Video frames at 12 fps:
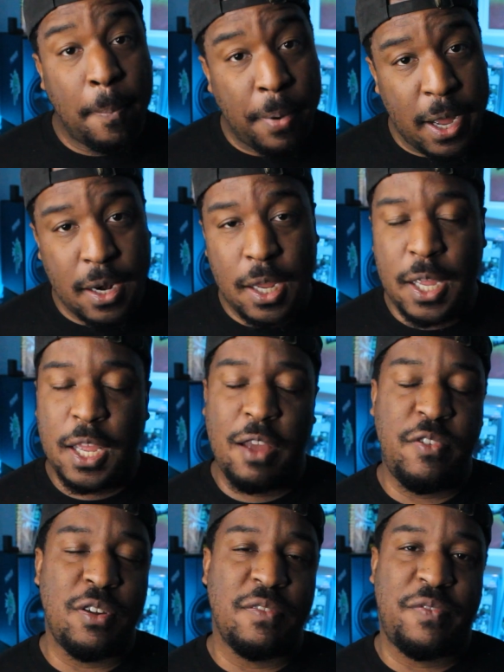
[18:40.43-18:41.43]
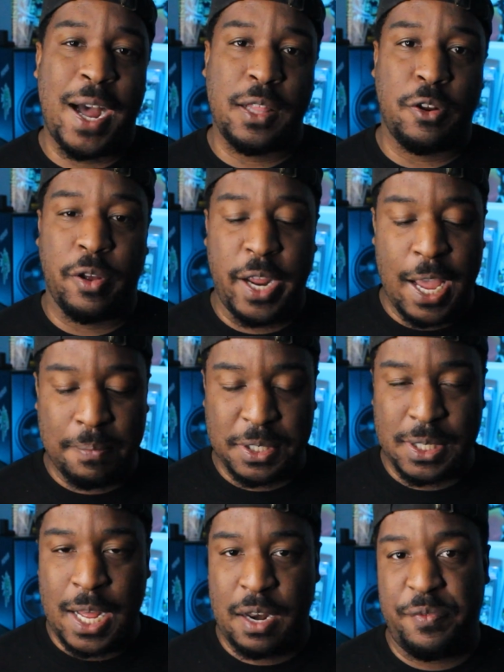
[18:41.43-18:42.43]
But if you can find it on
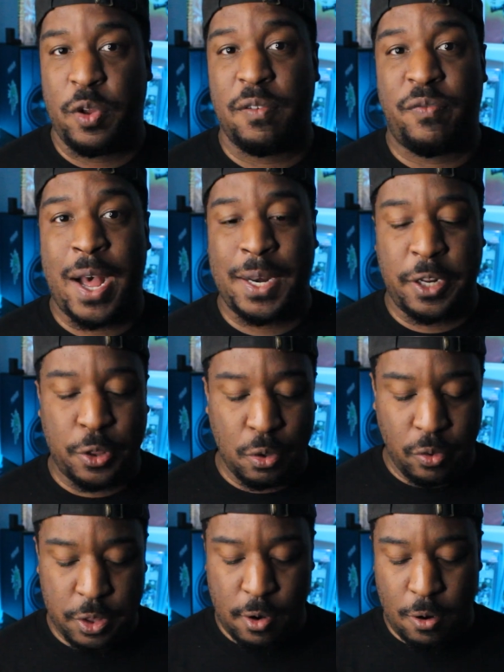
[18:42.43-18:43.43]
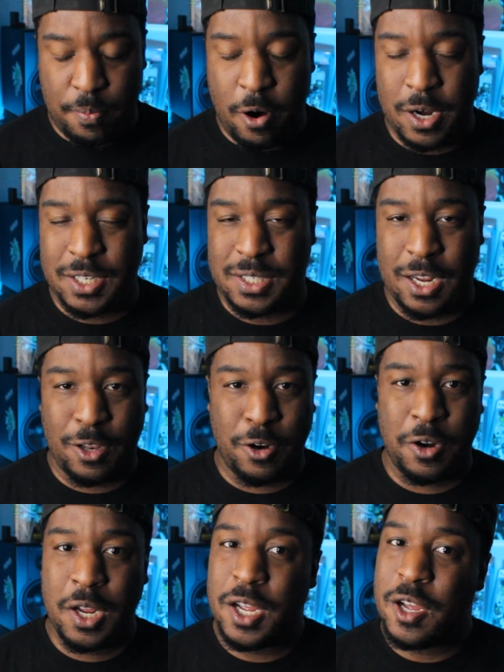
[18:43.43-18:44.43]
Amazon, if you can find it through a third-party
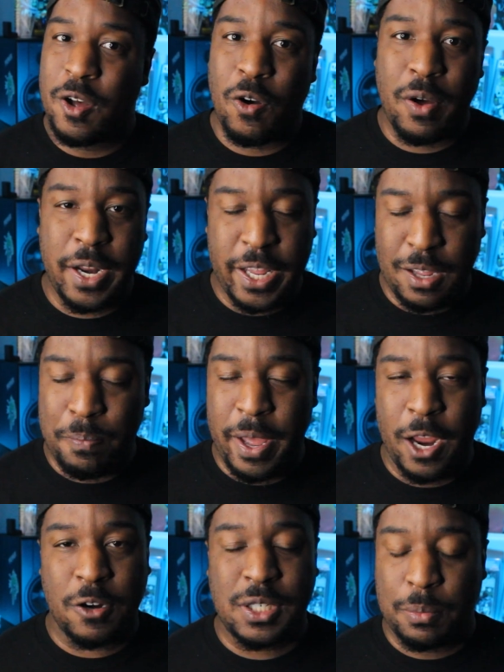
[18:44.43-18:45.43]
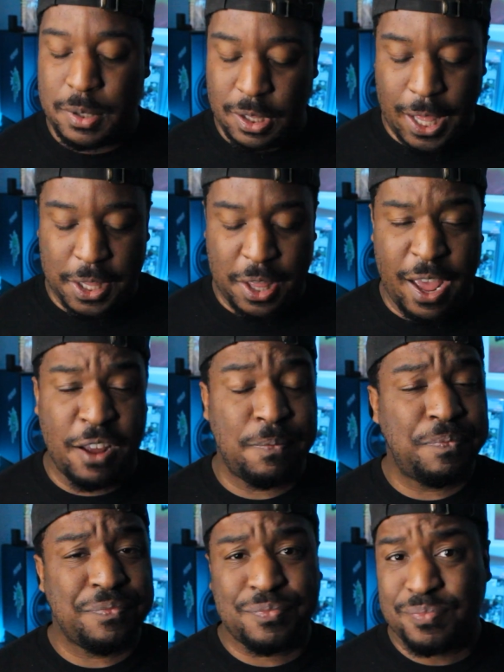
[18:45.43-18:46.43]
seller on eBay or something like
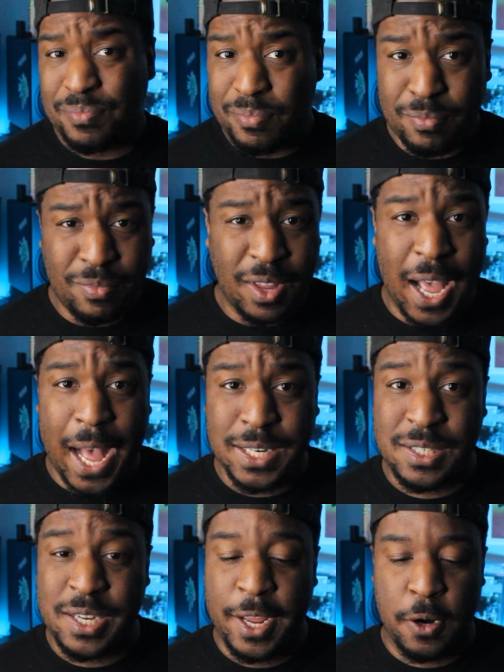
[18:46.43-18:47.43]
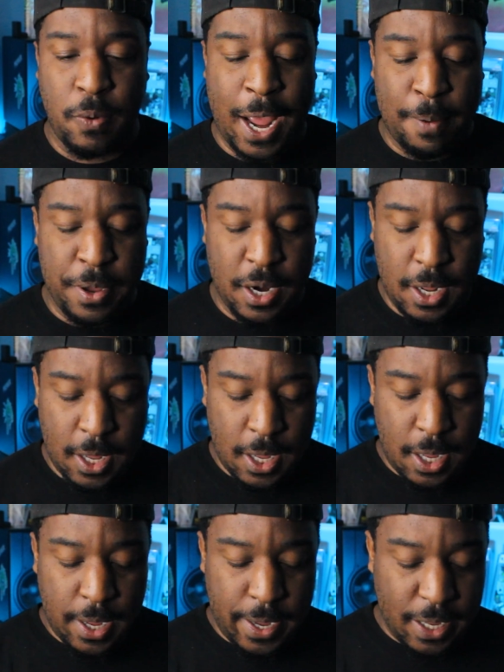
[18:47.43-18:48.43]
that, I'd say grab it.
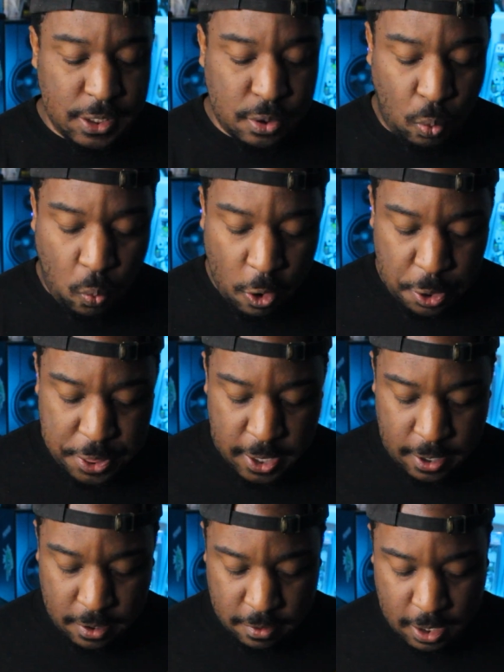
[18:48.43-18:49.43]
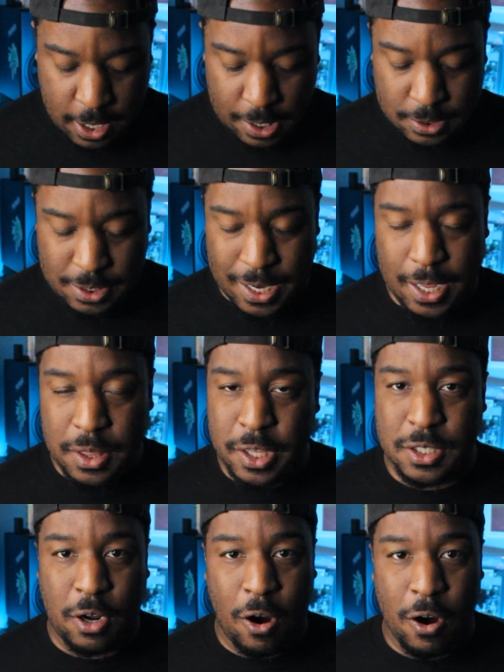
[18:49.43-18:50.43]
It's worth it uh, to get
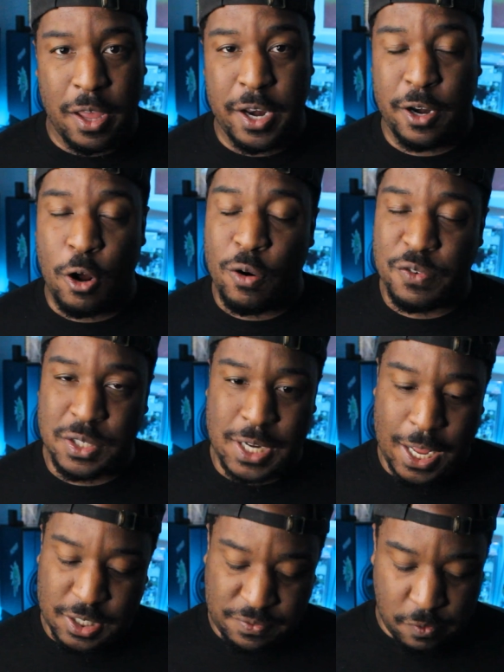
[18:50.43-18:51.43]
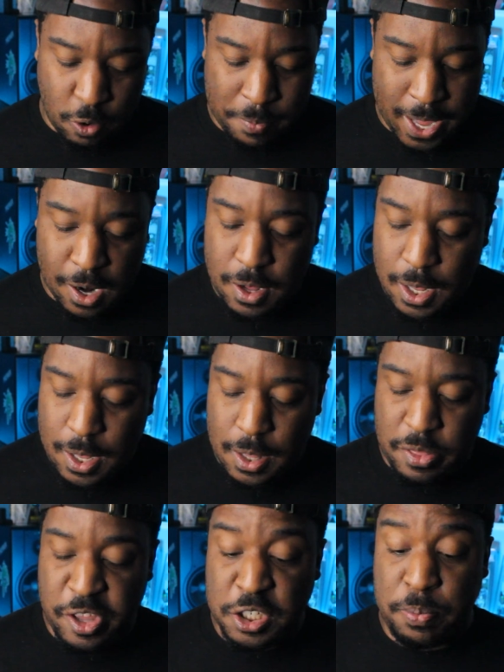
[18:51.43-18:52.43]
this art in an oversized format.
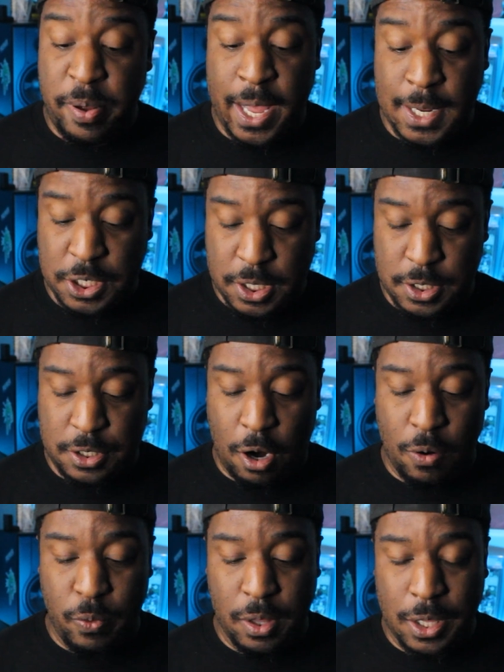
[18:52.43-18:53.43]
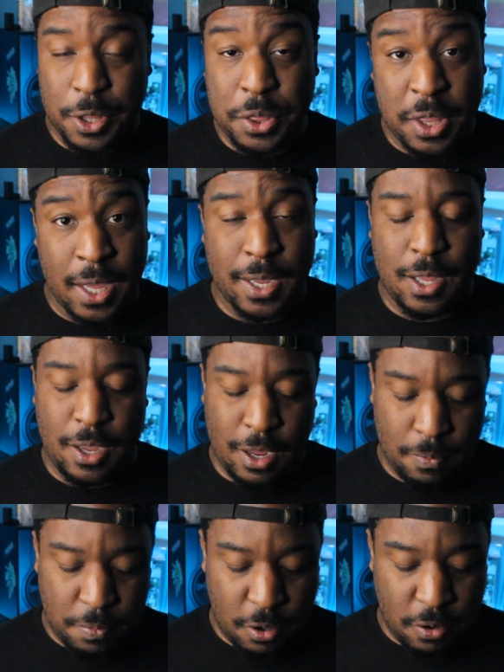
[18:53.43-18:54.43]
These pages are really thick
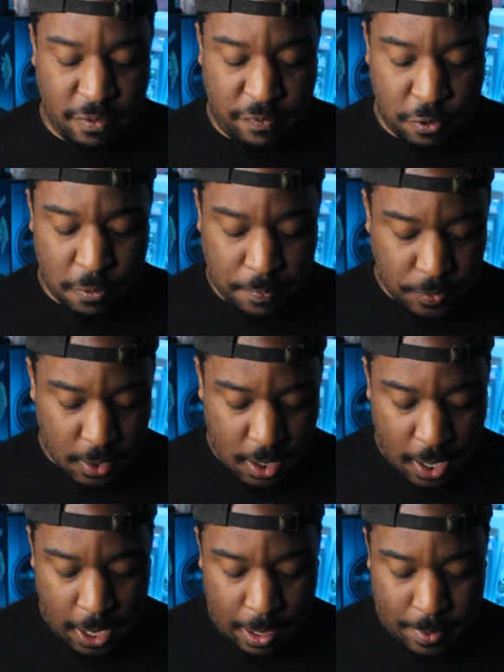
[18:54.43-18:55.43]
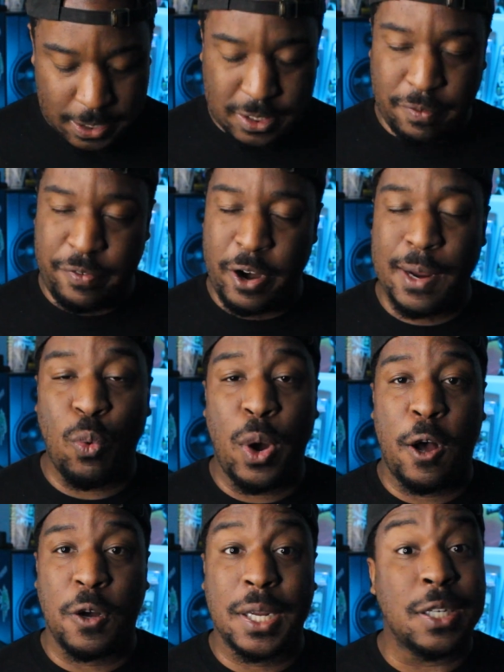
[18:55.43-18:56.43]
and beautiful. Uh, it's a very
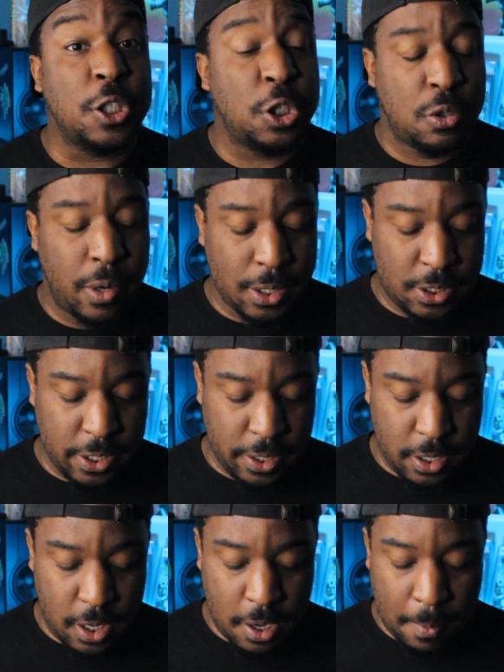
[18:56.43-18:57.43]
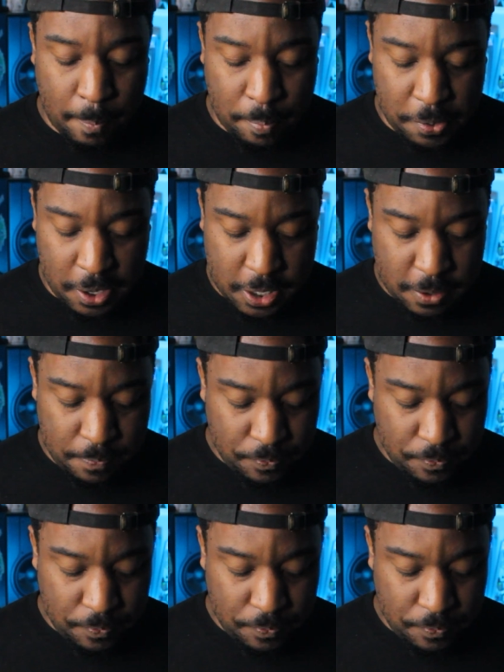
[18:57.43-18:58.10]
well-constructed book.